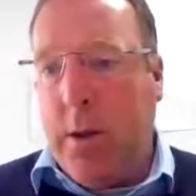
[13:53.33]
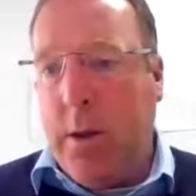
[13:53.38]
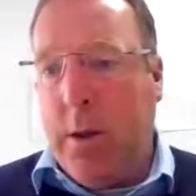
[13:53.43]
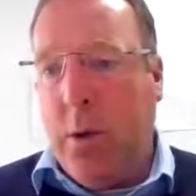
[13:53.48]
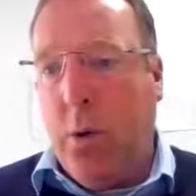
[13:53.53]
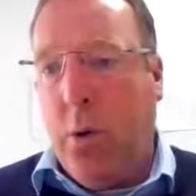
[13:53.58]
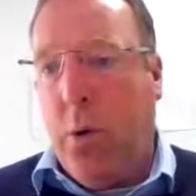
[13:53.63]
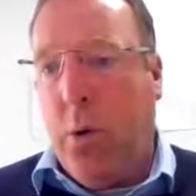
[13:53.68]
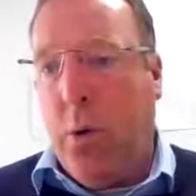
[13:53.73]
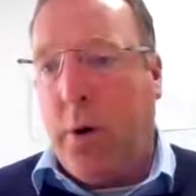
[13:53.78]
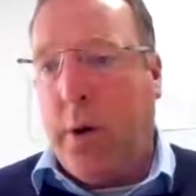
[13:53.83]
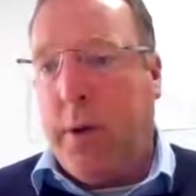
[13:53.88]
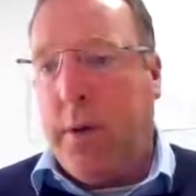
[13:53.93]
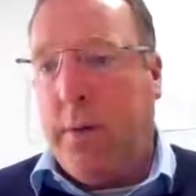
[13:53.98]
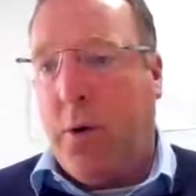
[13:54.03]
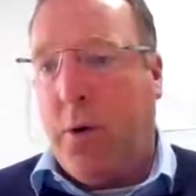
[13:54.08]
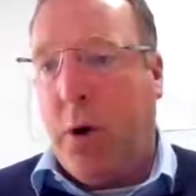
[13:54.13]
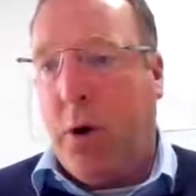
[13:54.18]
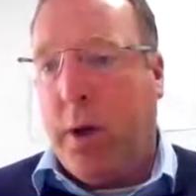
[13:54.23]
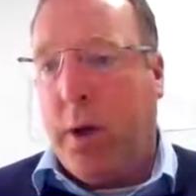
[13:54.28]

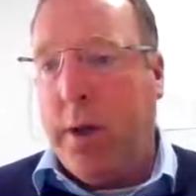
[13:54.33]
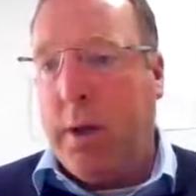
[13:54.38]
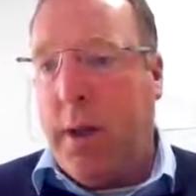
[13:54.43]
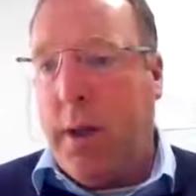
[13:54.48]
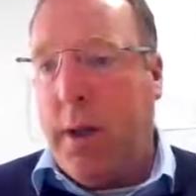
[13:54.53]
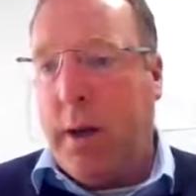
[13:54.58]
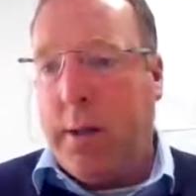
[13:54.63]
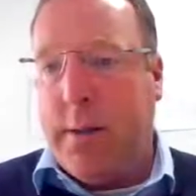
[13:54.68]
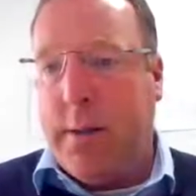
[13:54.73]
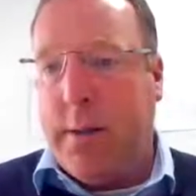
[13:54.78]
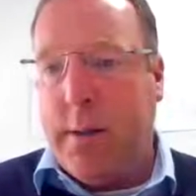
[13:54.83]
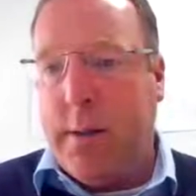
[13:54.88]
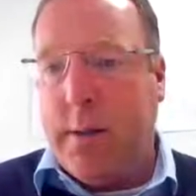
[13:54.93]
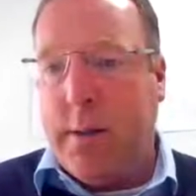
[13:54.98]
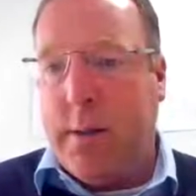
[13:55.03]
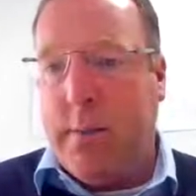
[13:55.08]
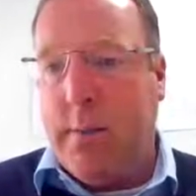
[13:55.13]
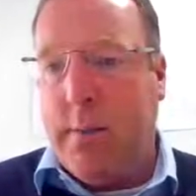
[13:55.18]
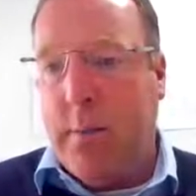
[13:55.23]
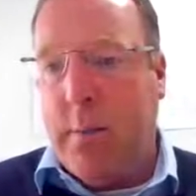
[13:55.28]
you've got
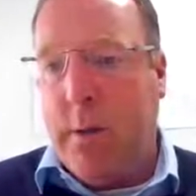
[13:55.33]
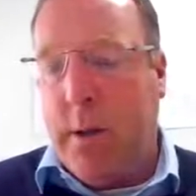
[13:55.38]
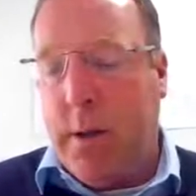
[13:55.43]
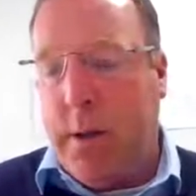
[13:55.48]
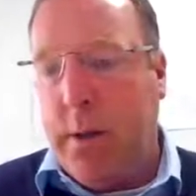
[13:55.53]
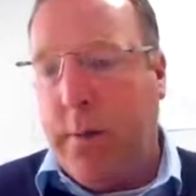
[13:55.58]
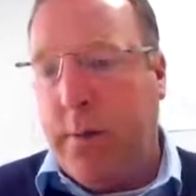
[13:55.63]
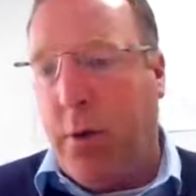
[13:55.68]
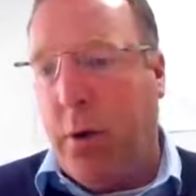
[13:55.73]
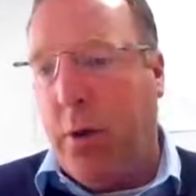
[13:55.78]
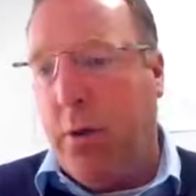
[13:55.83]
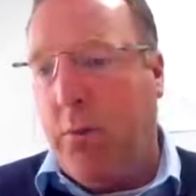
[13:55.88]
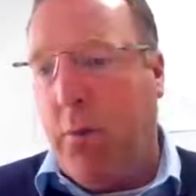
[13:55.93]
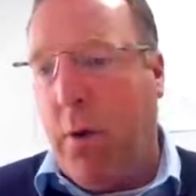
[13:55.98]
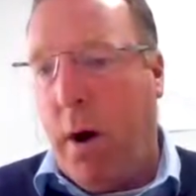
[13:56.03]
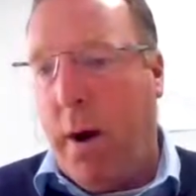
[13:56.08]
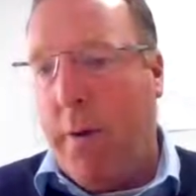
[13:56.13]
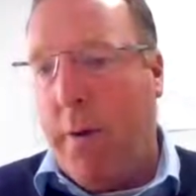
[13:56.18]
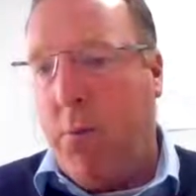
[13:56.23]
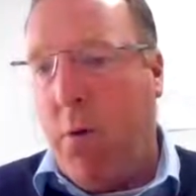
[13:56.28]
conductors, you've got the
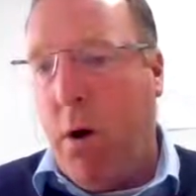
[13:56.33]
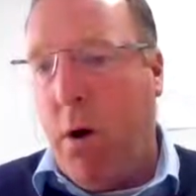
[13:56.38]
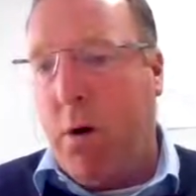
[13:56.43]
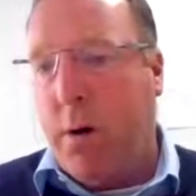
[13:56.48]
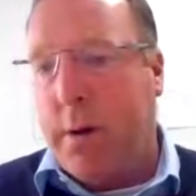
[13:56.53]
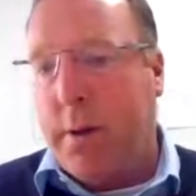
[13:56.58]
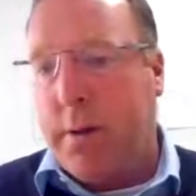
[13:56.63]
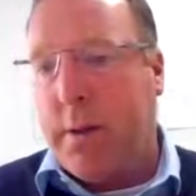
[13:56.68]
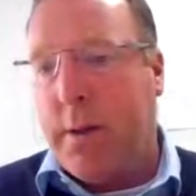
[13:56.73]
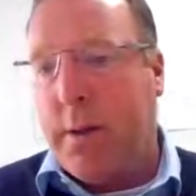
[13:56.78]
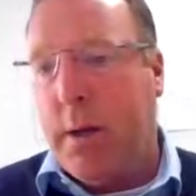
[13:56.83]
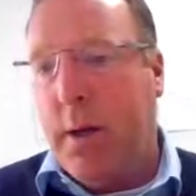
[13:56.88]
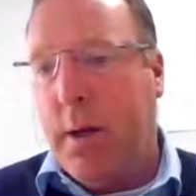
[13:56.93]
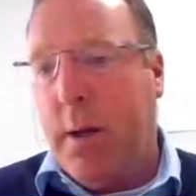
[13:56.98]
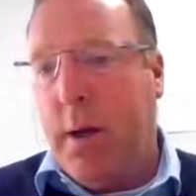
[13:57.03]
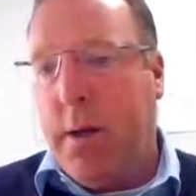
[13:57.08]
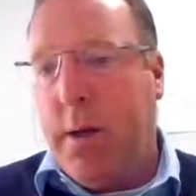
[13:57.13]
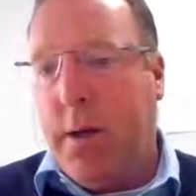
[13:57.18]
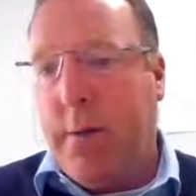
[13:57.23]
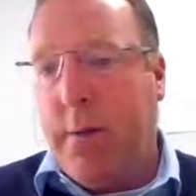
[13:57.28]
right rocks,
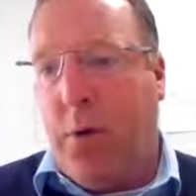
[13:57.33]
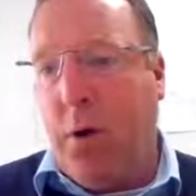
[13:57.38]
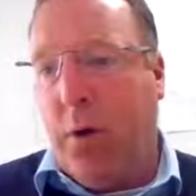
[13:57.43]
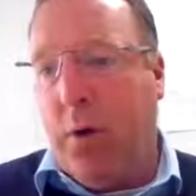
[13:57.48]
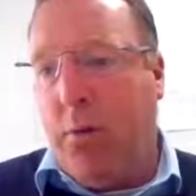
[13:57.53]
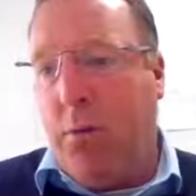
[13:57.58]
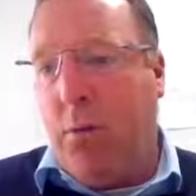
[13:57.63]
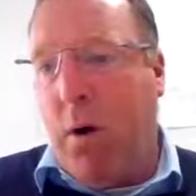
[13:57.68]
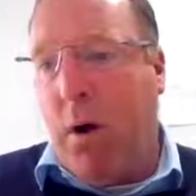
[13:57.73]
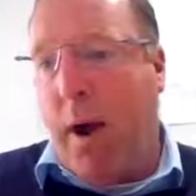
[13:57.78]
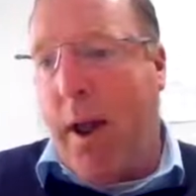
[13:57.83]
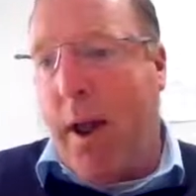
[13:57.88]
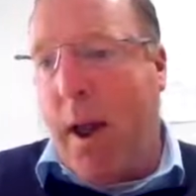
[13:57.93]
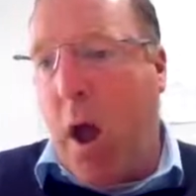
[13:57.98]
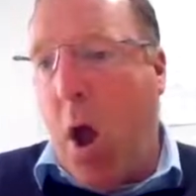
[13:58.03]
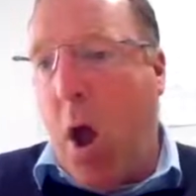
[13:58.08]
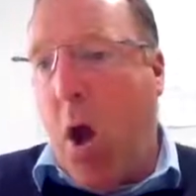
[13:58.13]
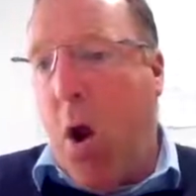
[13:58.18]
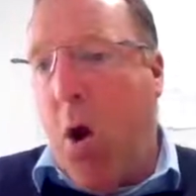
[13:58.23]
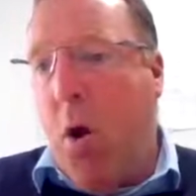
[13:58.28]
you've got the right
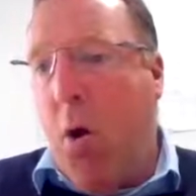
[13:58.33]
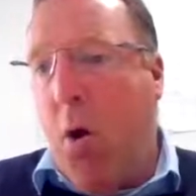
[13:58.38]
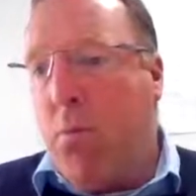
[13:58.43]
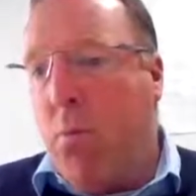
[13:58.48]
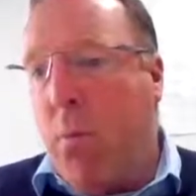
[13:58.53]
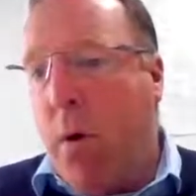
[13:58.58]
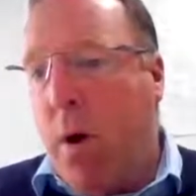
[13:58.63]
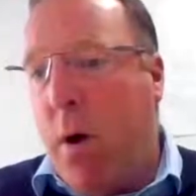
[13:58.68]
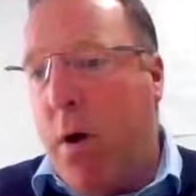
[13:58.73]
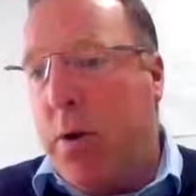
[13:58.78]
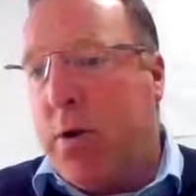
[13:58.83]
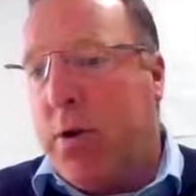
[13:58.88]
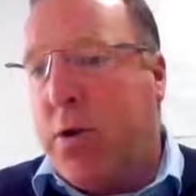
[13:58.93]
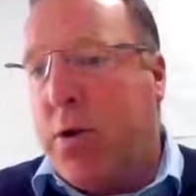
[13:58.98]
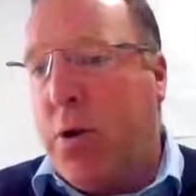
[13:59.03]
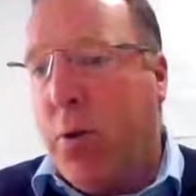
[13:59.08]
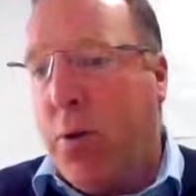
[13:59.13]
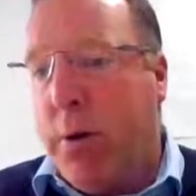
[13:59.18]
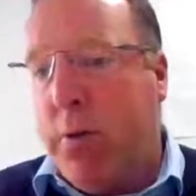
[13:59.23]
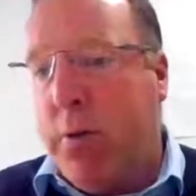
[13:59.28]

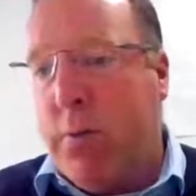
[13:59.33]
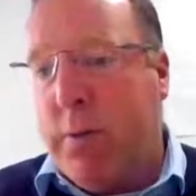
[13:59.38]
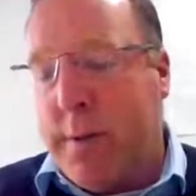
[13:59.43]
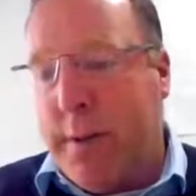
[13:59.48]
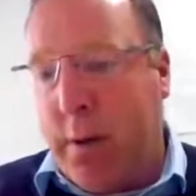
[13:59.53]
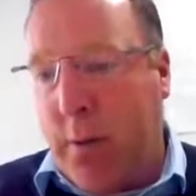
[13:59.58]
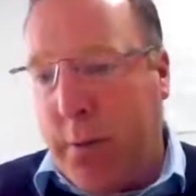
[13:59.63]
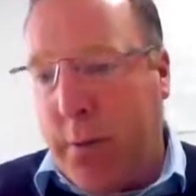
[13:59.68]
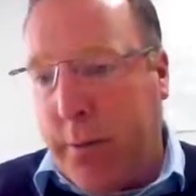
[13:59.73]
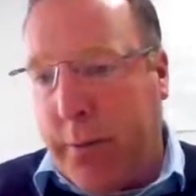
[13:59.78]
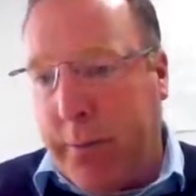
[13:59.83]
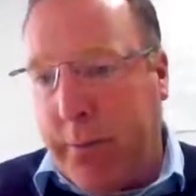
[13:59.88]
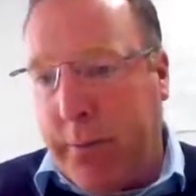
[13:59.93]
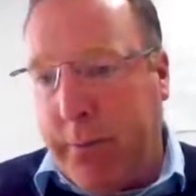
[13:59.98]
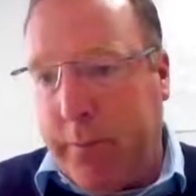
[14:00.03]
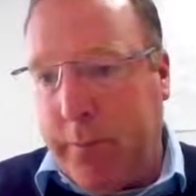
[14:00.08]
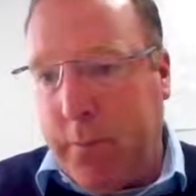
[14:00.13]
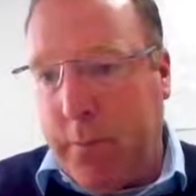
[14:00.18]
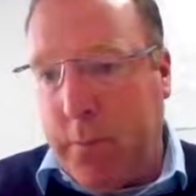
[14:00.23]
soil results.